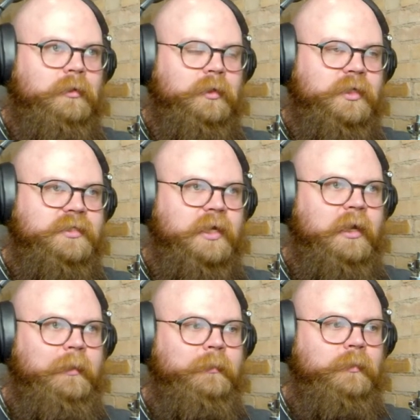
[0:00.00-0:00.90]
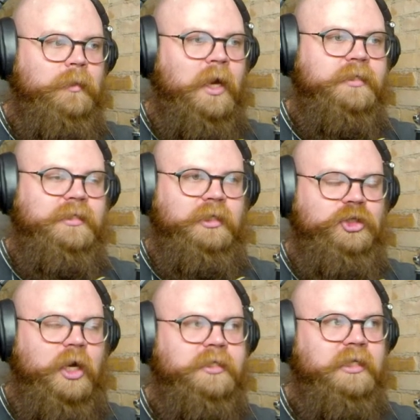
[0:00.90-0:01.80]
Cause I am constantly
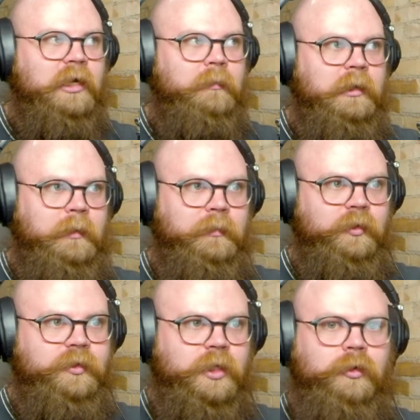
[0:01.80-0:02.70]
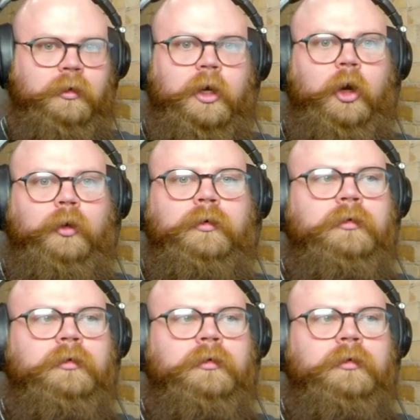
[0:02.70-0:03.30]
shocked at how many people don't know.